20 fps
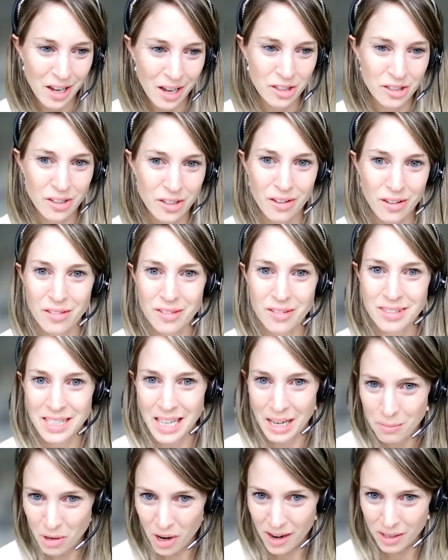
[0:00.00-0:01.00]
the
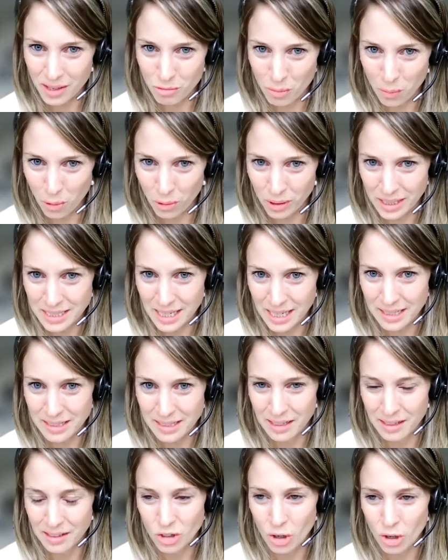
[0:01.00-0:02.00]
same kind of reporting
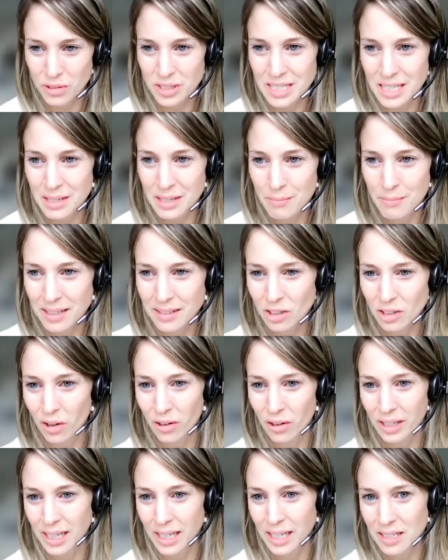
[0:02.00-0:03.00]
data, it obviously makes it a
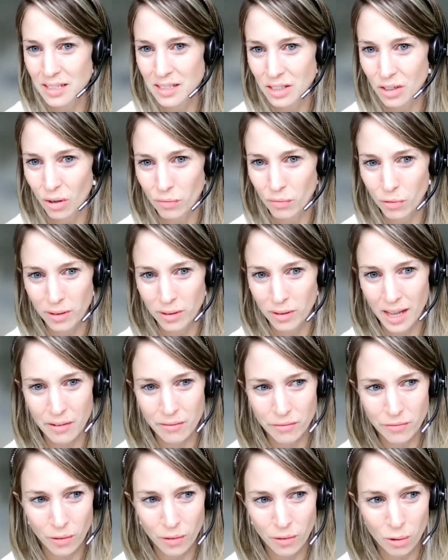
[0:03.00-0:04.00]
lot easier for that
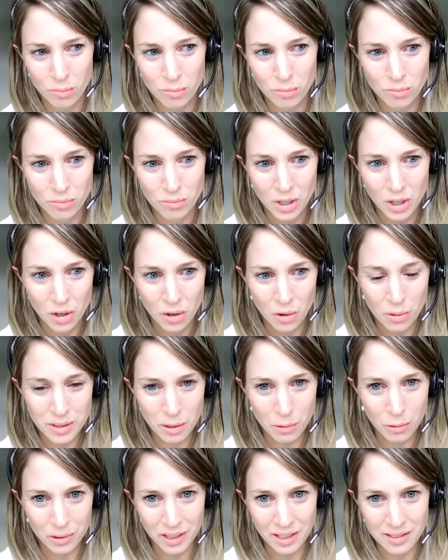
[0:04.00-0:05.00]
firm, that
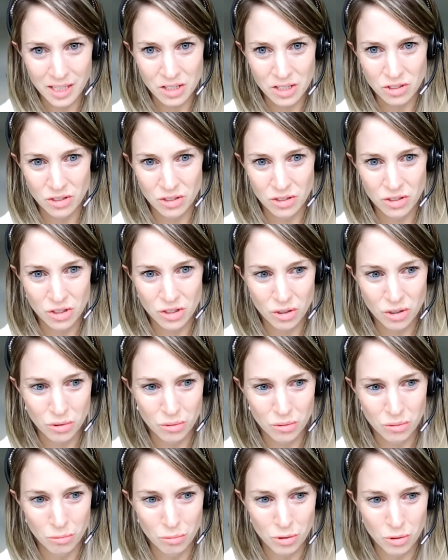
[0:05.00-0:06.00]
organization,
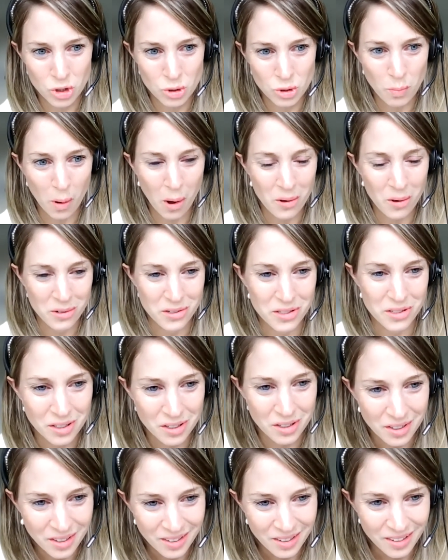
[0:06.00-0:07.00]
to respond
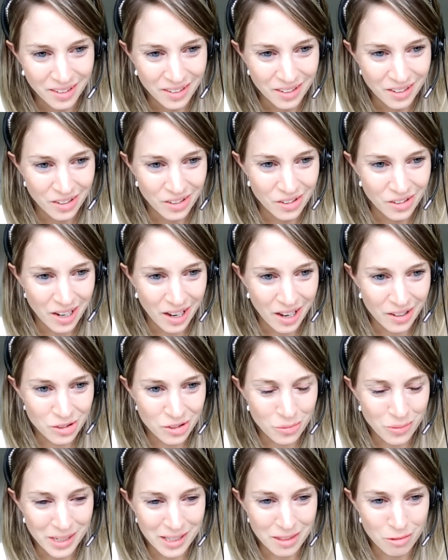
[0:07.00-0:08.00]

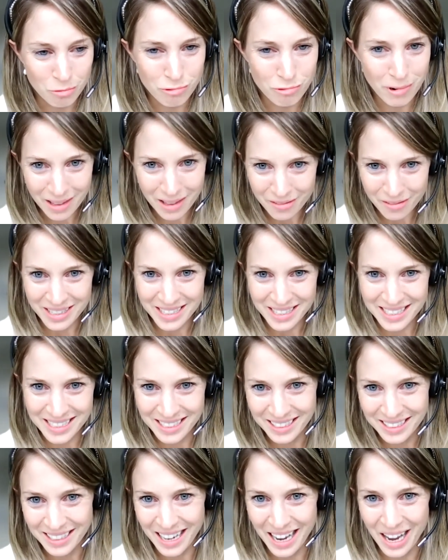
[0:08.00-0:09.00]
with
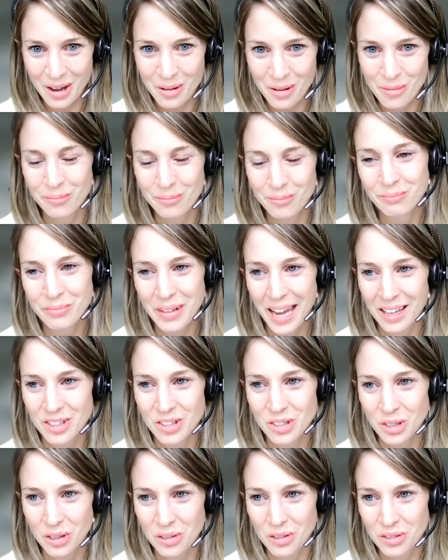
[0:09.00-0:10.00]
relevant
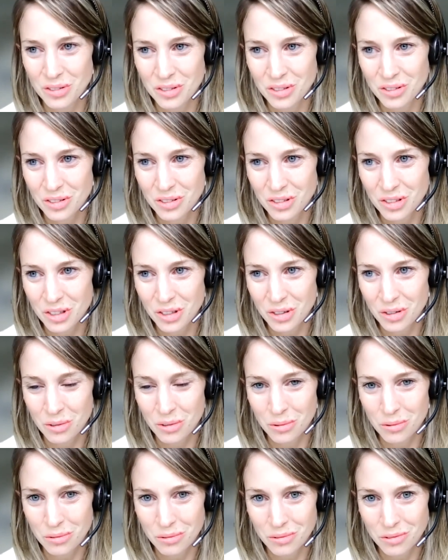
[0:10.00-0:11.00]
answers
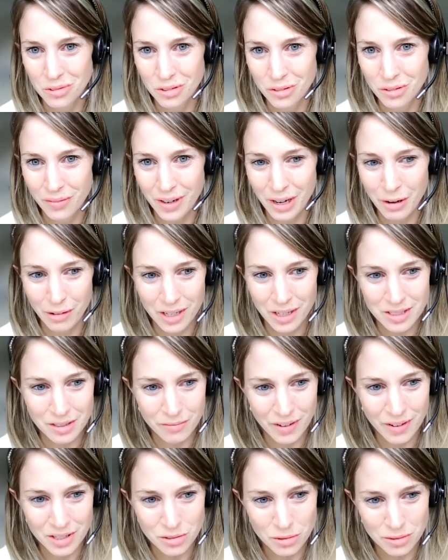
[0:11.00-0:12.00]
to the various
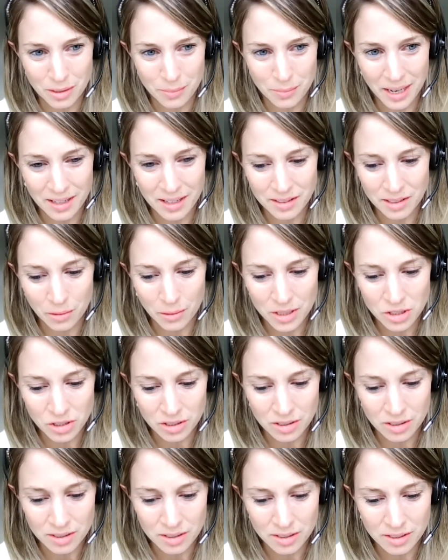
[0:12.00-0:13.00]
investors that be asking
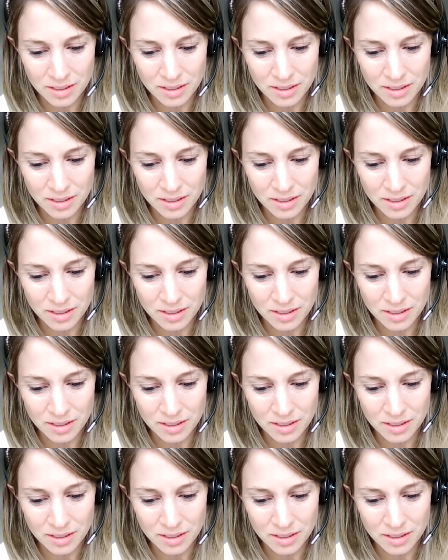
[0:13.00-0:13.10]
questions.